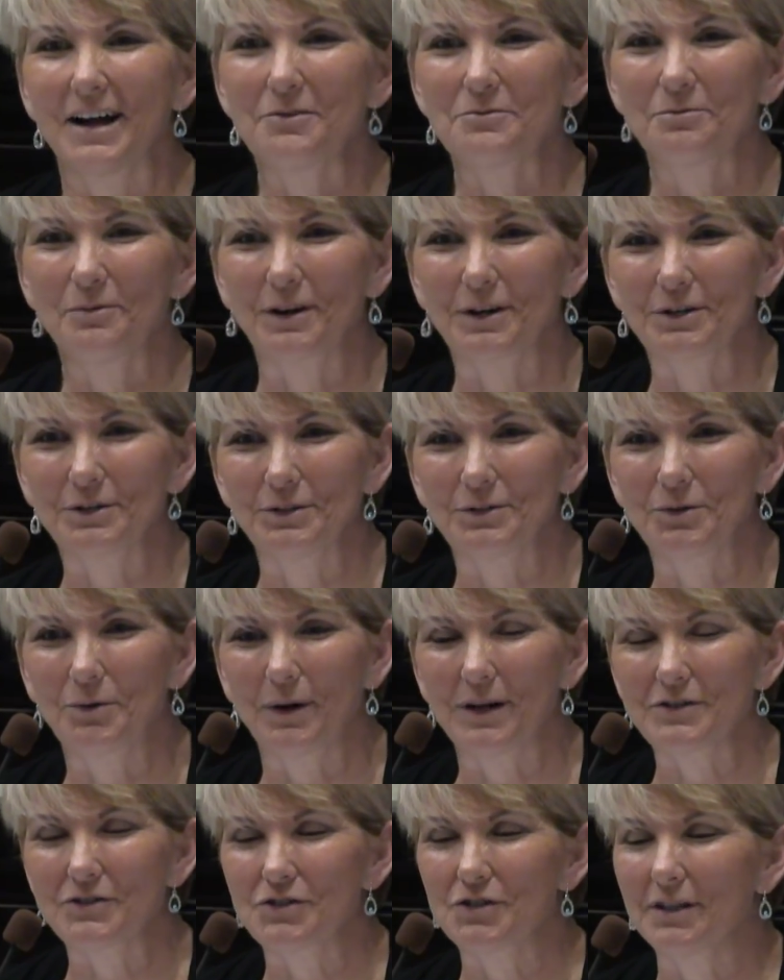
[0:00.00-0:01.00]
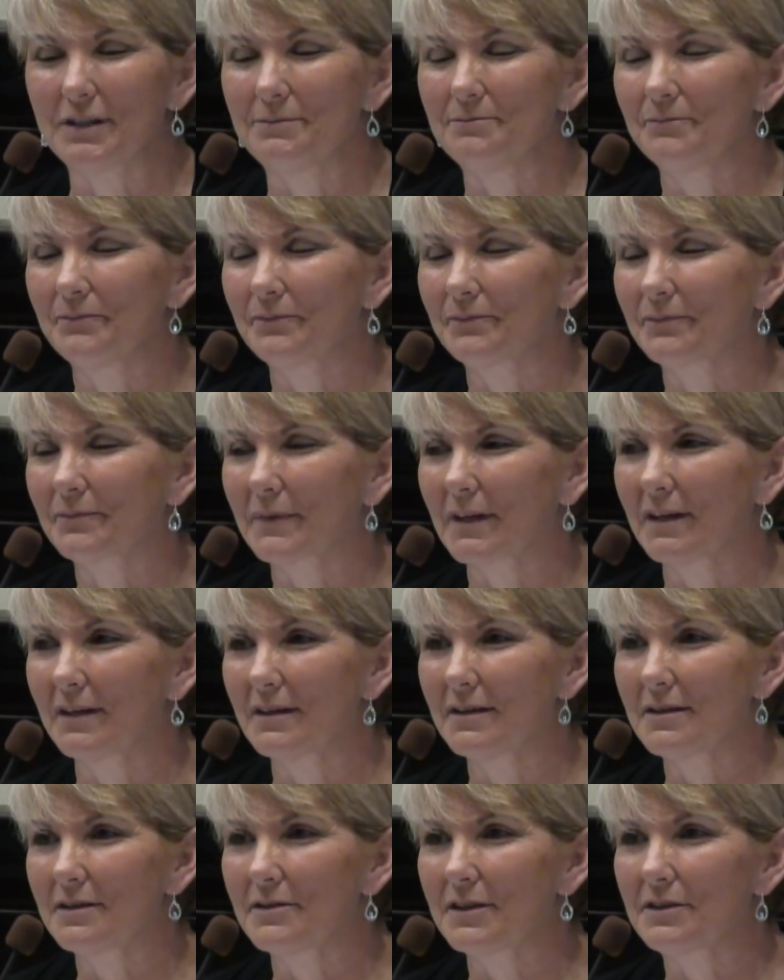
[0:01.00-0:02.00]
What a good question.
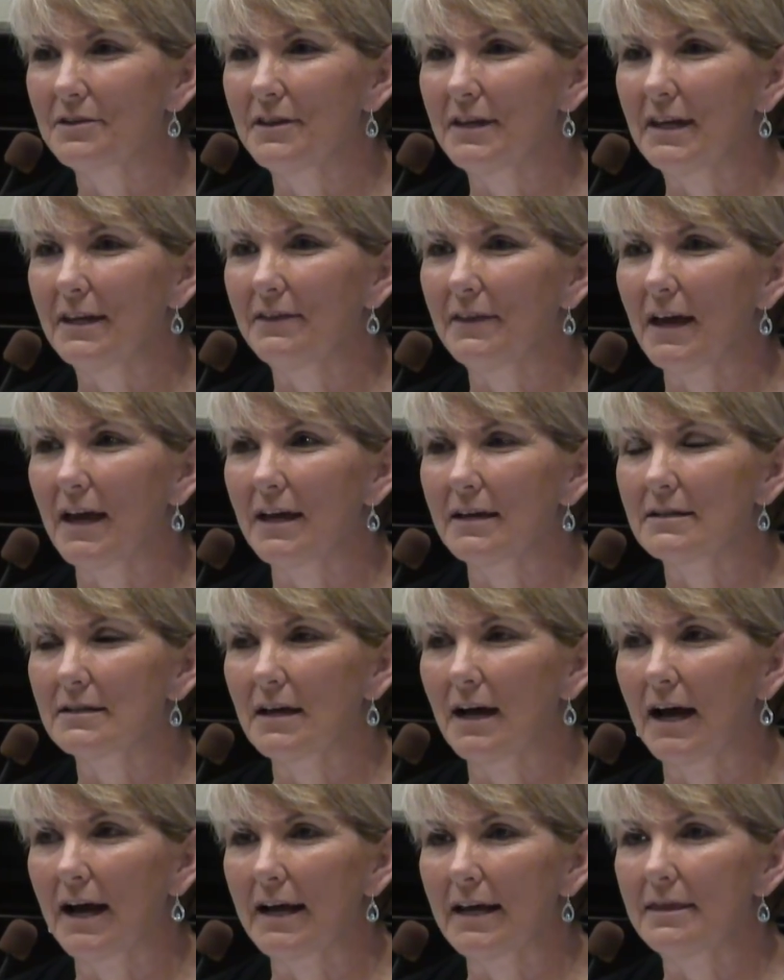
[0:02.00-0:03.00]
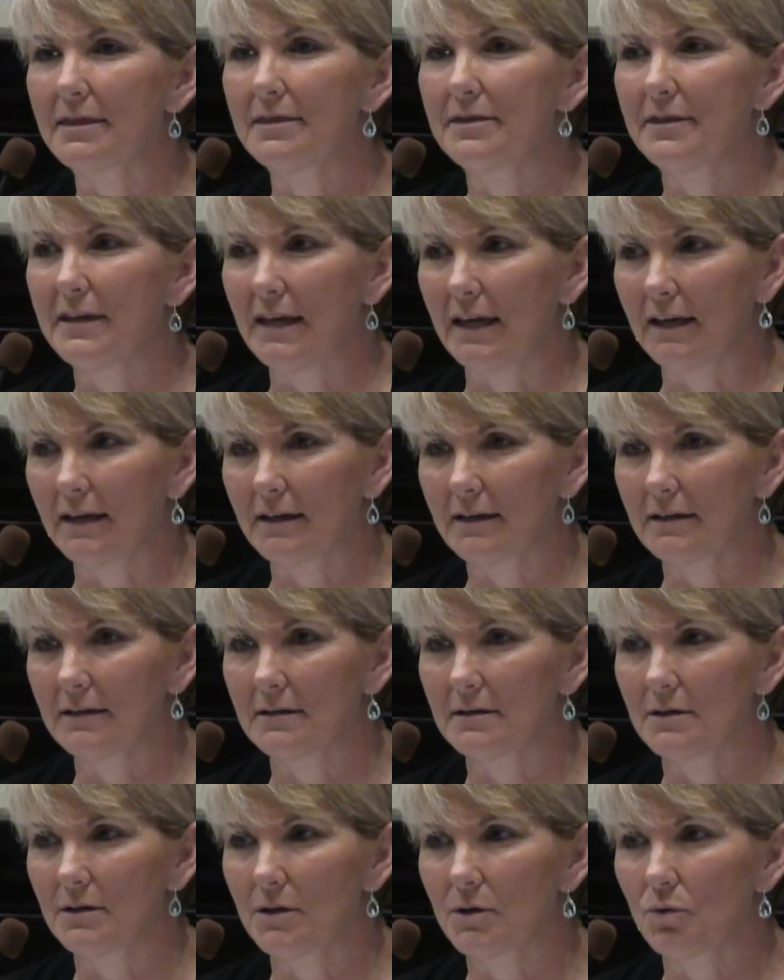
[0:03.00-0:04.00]
The thing that I think
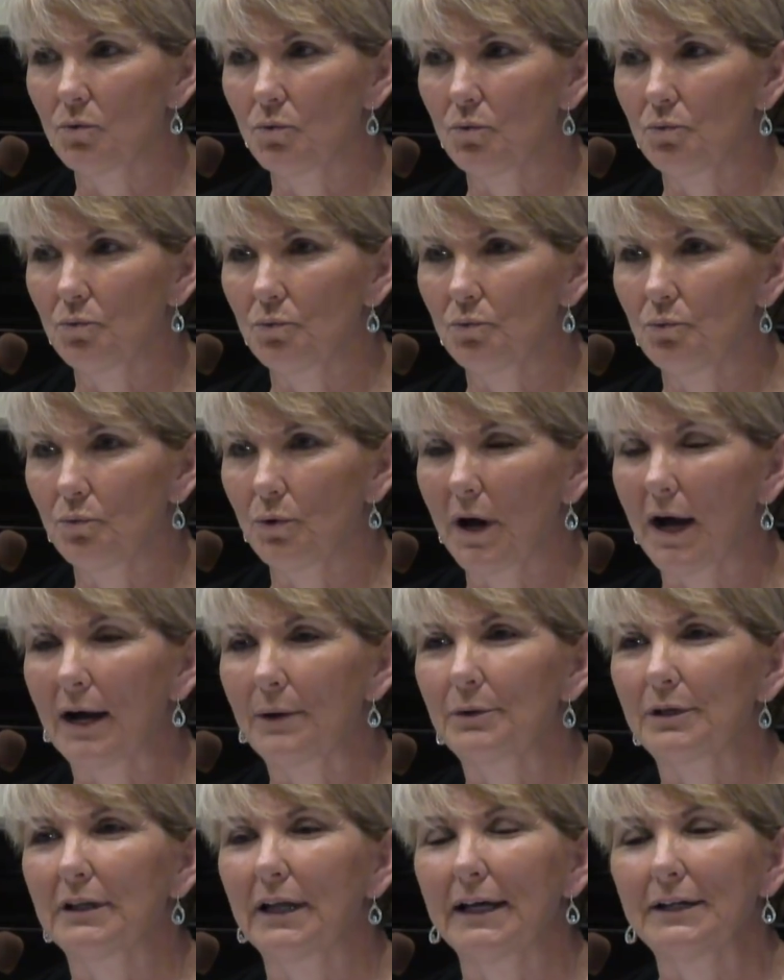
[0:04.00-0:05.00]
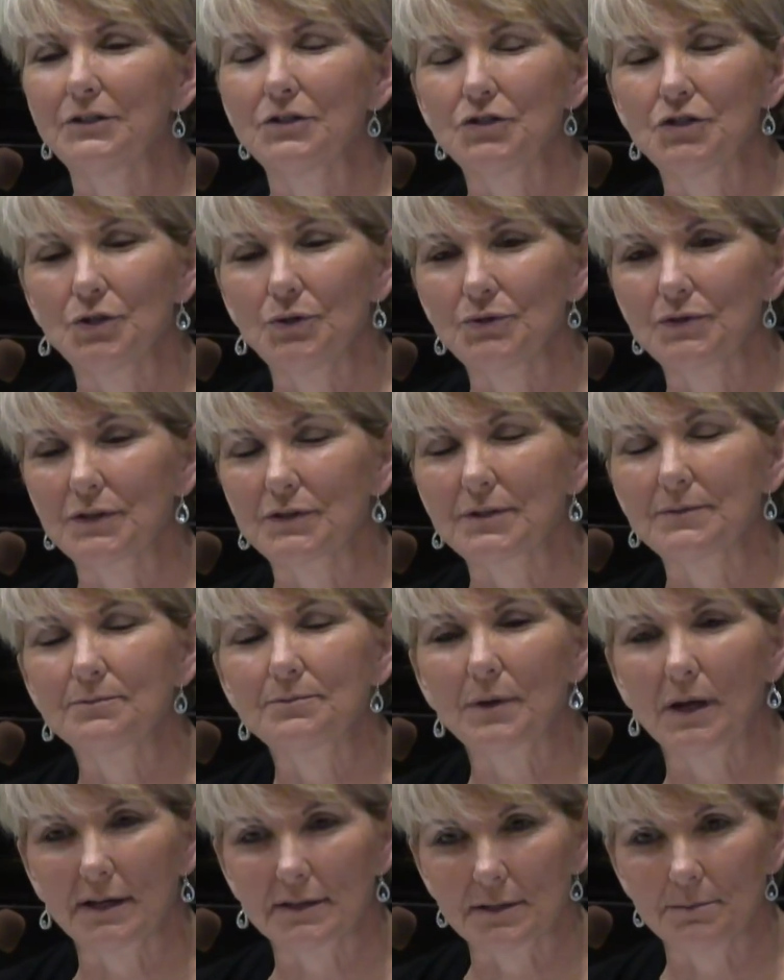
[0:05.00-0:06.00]
I would like to choose
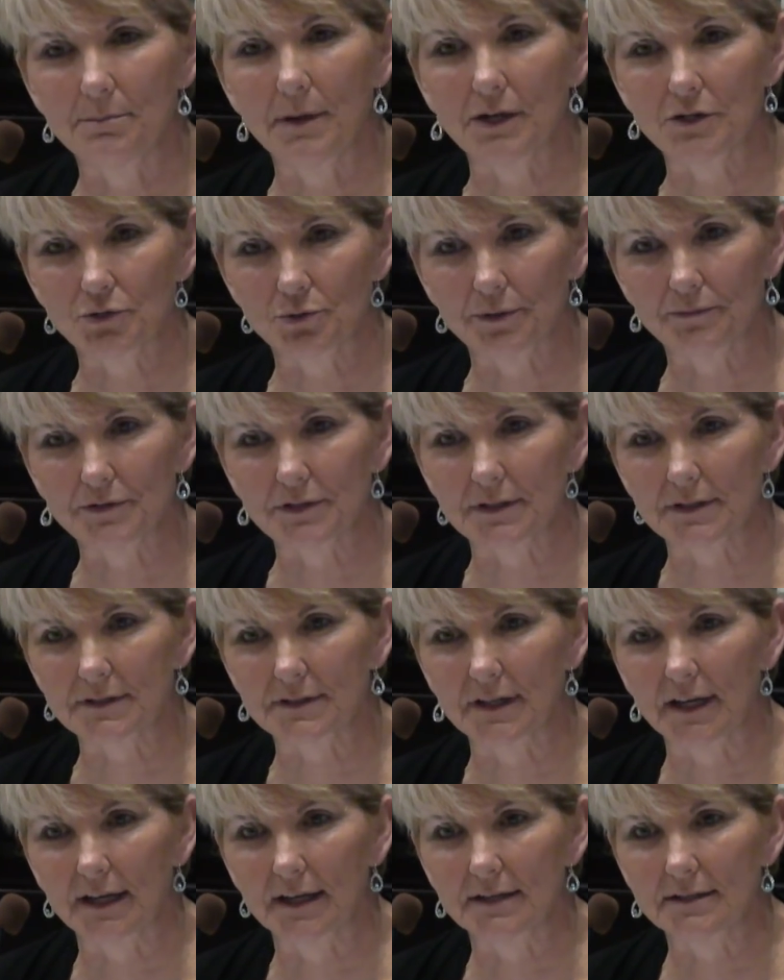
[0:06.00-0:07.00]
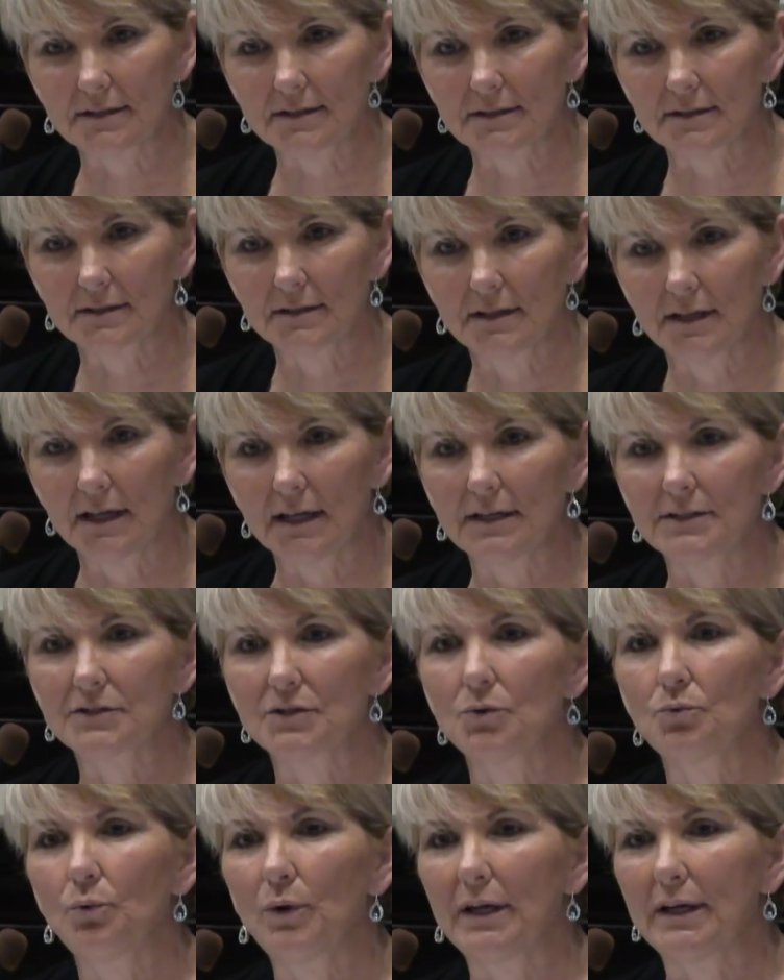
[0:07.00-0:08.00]
as a measure of success is
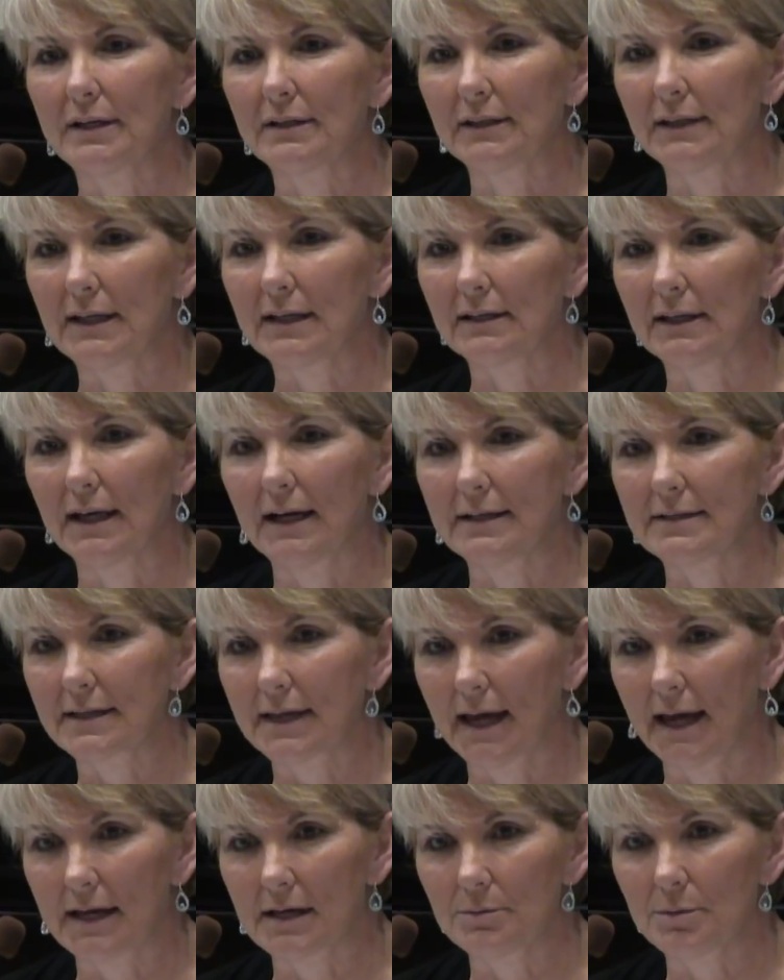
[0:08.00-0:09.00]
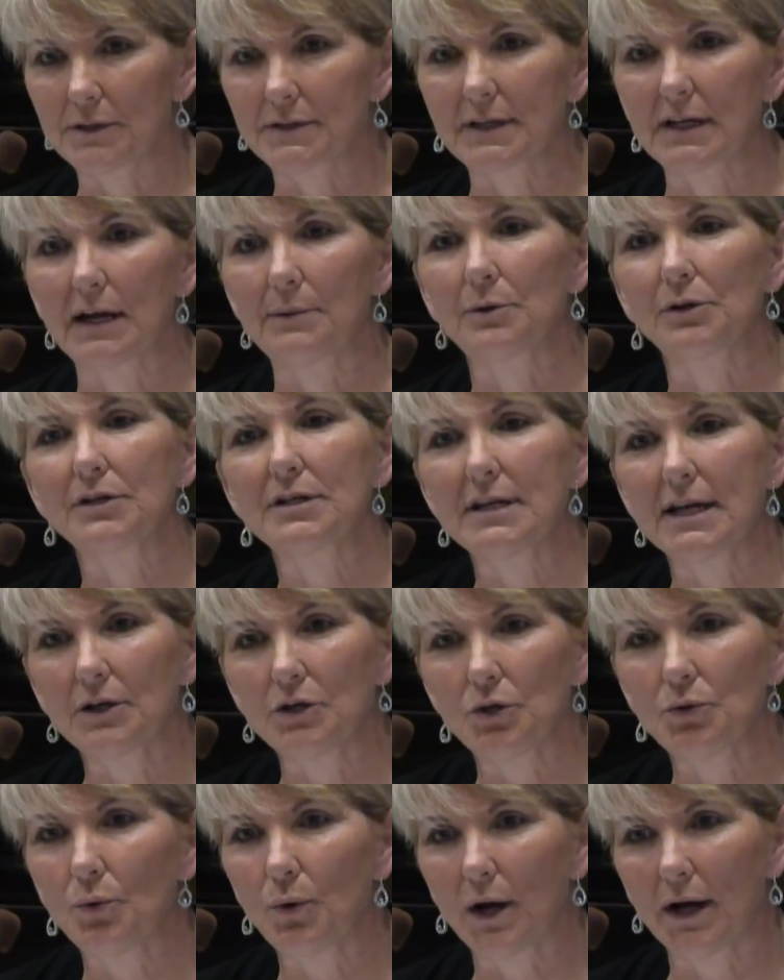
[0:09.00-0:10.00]
that we can legalize cannabis, and I'm going to tell
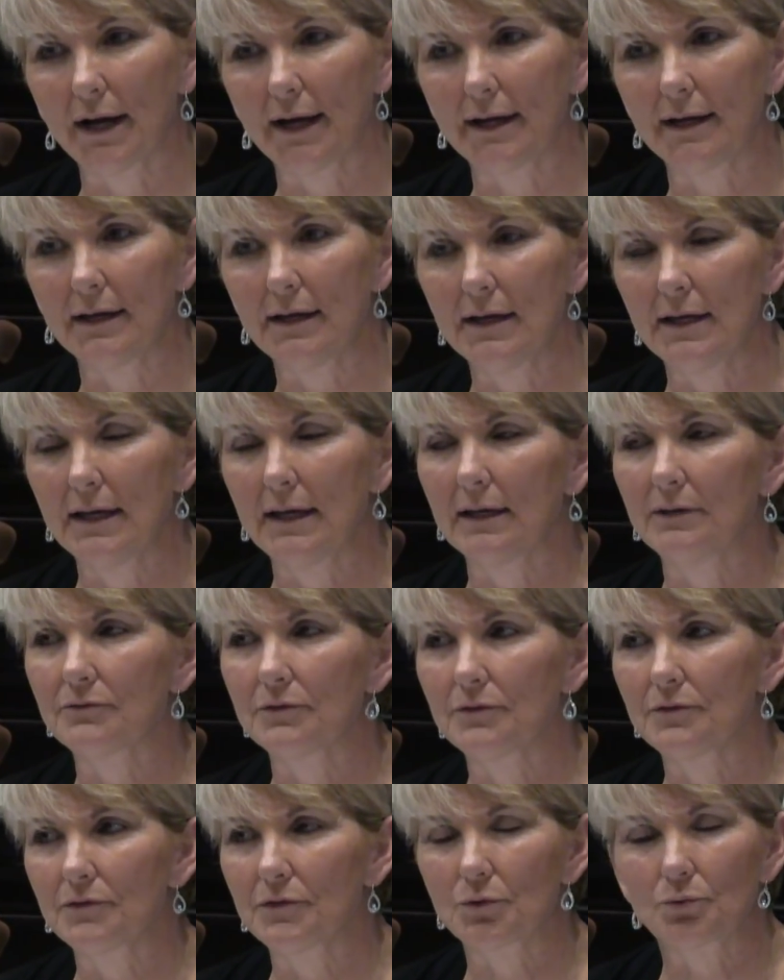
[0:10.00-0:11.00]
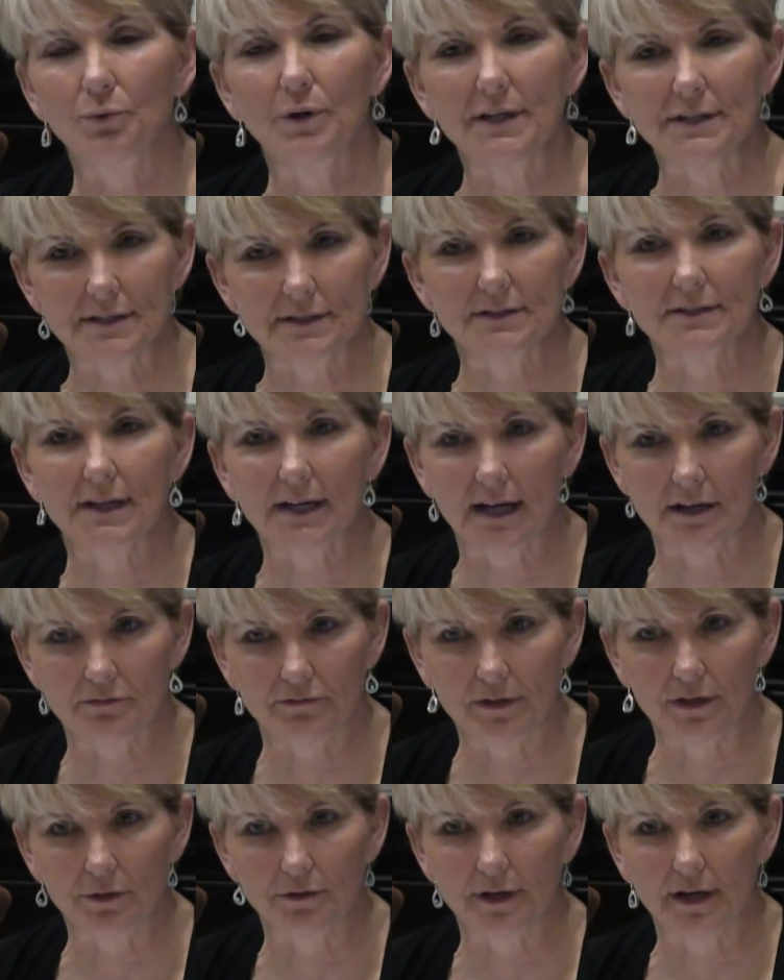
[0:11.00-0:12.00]
you why, the reasons that I
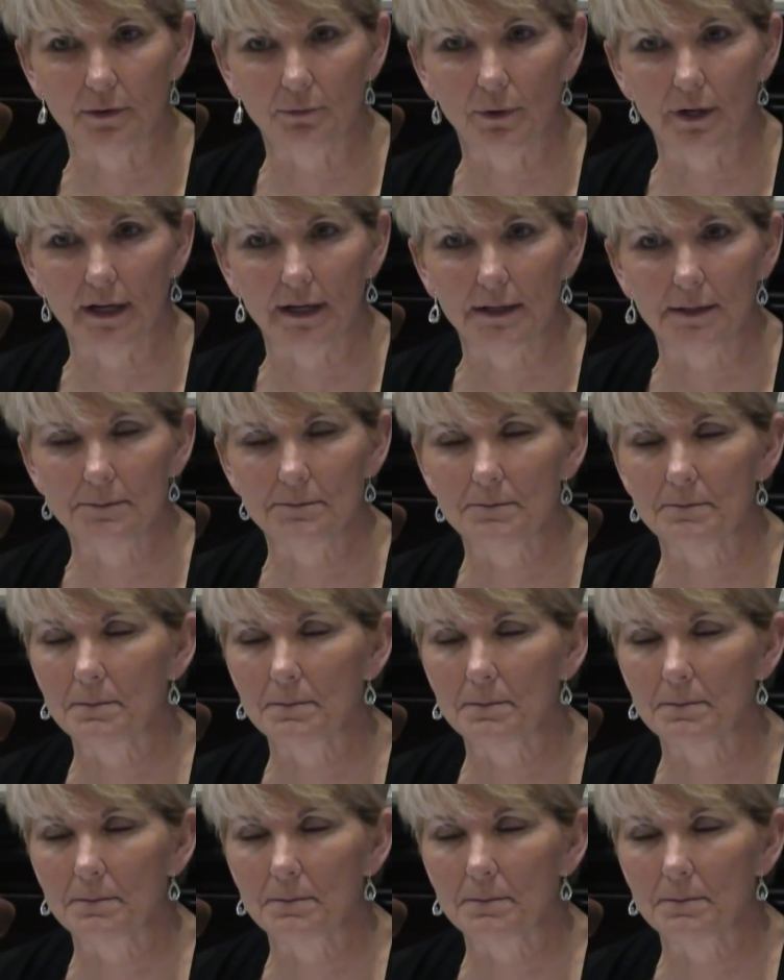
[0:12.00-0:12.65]
feel that way.